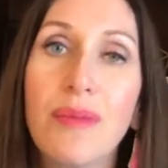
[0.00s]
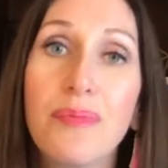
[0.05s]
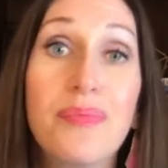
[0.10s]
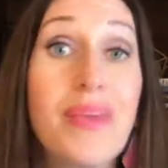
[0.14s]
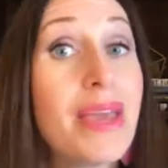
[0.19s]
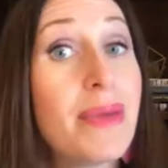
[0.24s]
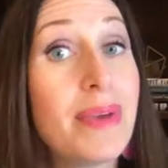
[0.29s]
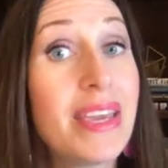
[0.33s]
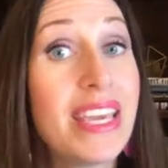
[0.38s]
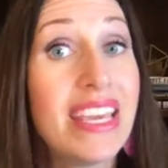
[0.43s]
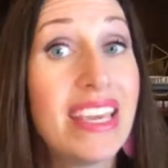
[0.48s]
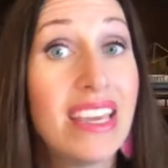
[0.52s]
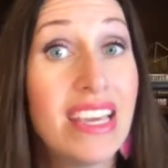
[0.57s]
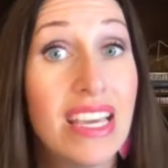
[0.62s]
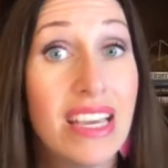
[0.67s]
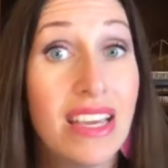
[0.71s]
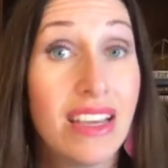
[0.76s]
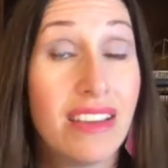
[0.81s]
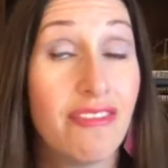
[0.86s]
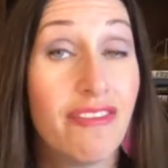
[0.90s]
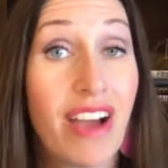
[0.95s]
Maybe
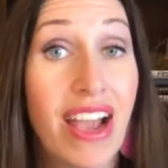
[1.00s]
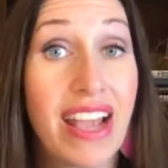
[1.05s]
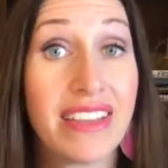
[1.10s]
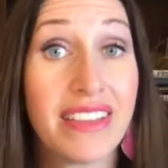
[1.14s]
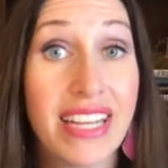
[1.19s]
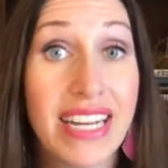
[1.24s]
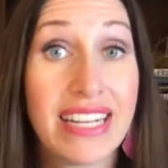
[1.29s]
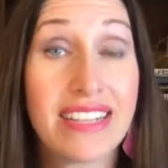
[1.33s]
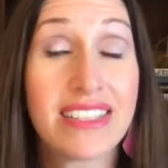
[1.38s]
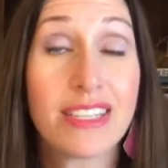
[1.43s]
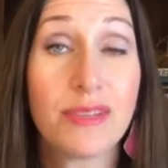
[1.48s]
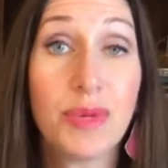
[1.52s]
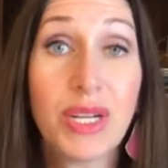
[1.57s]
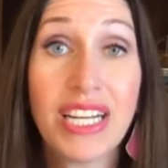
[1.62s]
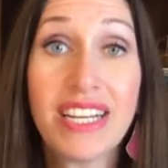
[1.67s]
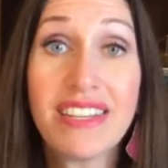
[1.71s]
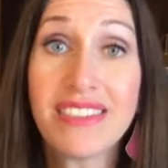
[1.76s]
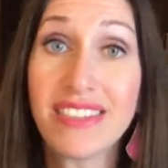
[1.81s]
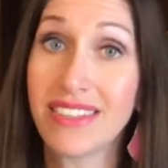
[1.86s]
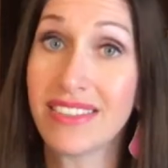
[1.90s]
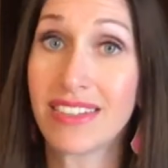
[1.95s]
violating someone
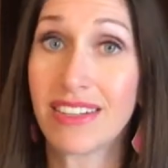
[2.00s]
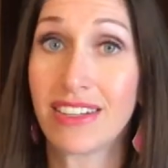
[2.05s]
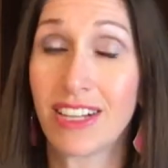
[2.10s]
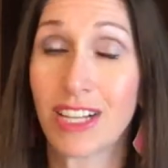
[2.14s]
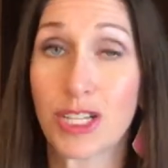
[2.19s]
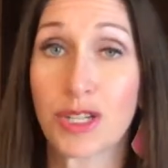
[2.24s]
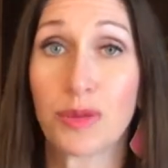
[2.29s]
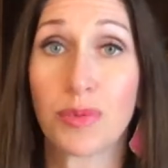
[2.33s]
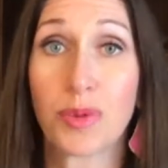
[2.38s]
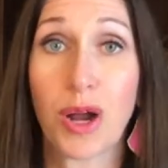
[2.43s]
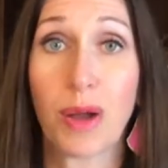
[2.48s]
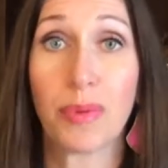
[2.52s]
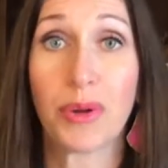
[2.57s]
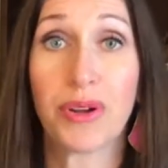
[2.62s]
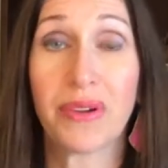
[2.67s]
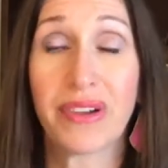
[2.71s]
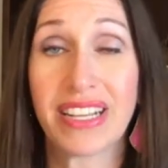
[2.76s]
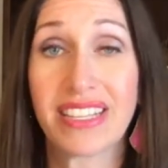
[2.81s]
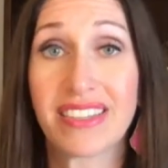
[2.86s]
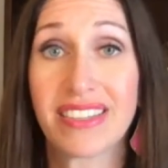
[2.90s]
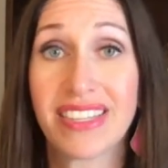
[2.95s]
else's intellectual property
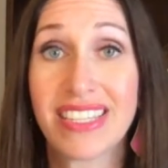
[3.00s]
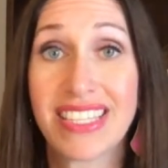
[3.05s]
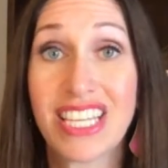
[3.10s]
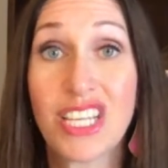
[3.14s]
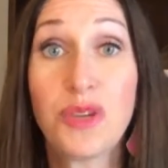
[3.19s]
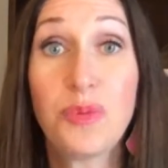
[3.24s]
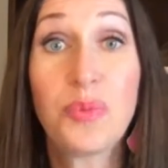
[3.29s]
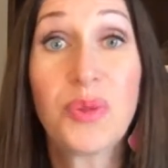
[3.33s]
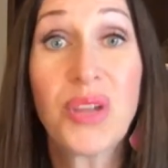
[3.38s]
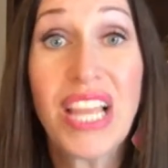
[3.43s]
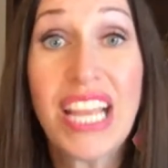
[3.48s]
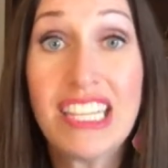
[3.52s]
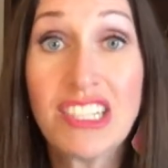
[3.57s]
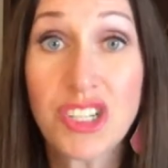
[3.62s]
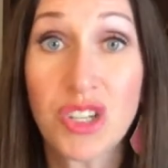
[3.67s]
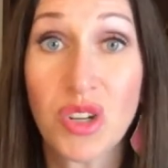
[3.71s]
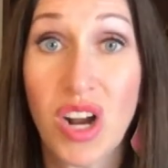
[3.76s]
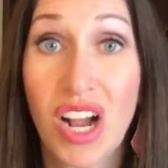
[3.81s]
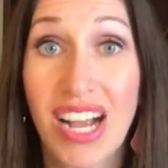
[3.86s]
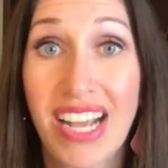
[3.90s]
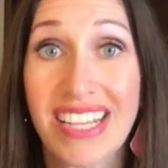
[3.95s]
rights. So let's say you
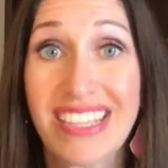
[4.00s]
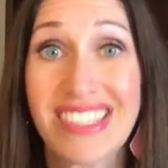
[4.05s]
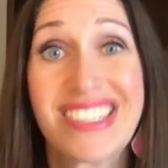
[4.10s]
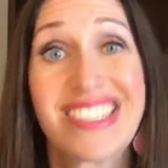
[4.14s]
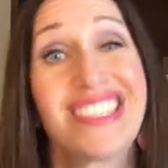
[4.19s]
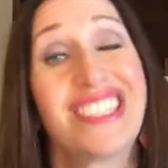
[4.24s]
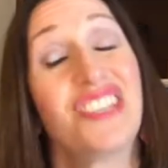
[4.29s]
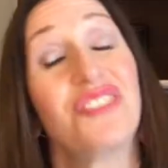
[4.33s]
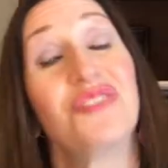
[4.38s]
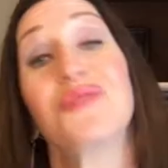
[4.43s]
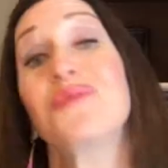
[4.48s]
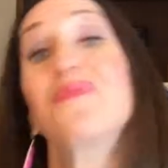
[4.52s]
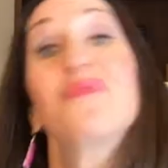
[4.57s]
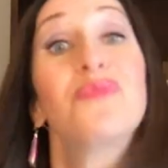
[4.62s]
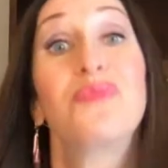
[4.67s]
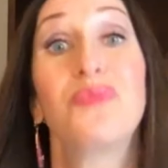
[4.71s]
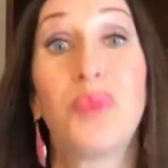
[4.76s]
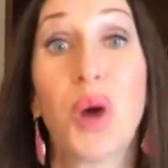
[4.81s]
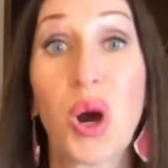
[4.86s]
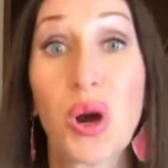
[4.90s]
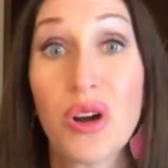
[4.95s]
plagiarize, you
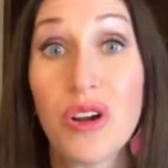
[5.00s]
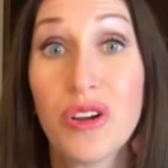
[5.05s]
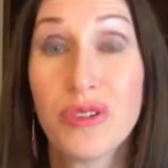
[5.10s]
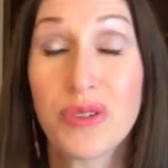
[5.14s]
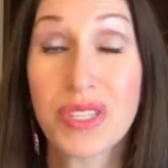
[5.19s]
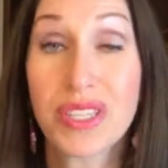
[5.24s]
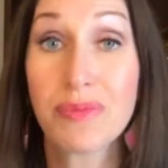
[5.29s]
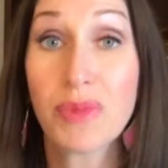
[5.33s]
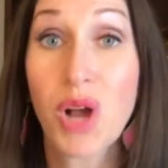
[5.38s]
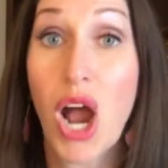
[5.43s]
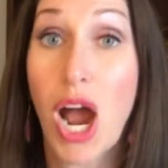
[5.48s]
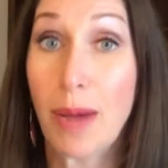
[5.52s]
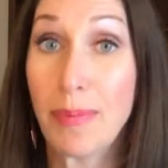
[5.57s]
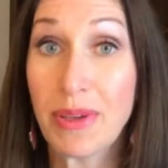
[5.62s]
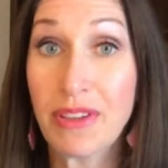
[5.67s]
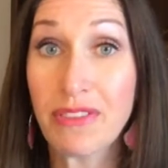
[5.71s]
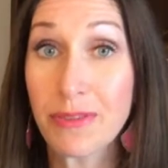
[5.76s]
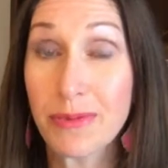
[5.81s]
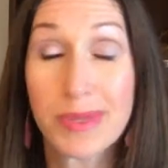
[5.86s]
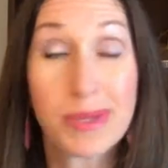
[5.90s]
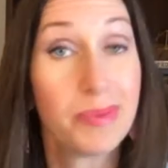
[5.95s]
borrow some
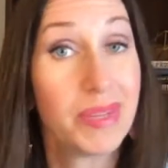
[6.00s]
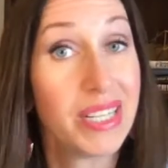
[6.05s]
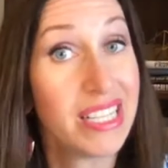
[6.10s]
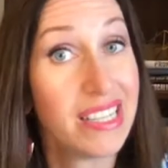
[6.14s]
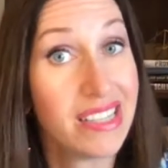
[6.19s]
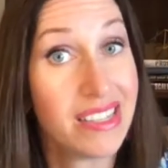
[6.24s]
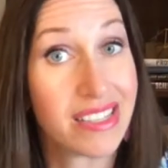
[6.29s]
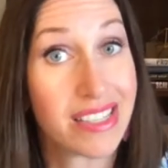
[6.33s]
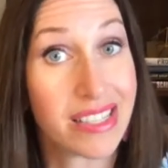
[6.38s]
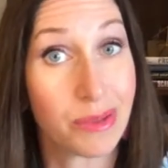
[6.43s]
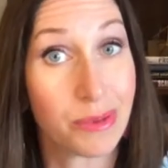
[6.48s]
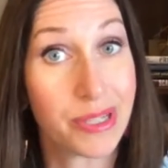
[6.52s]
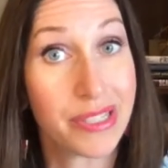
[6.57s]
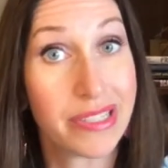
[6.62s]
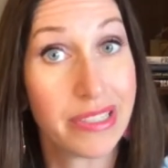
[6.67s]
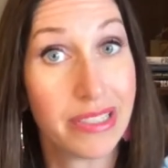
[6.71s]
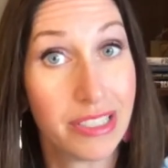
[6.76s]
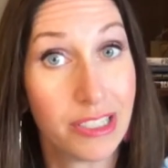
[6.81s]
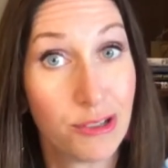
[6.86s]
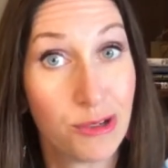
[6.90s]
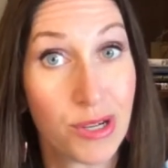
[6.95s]
copy from somebody else that
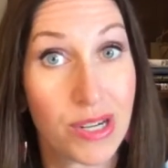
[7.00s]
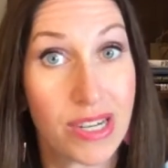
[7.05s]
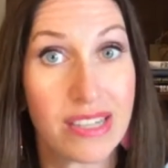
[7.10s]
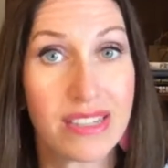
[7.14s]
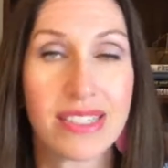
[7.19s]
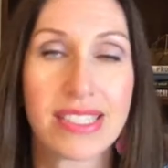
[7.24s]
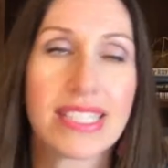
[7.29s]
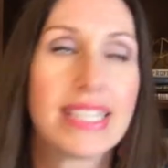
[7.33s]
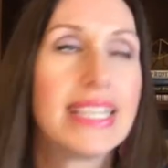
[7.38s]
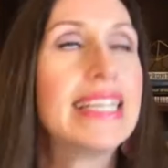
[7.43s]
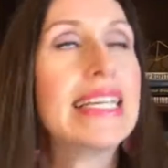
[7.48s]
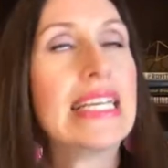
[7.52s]
wasn't yours.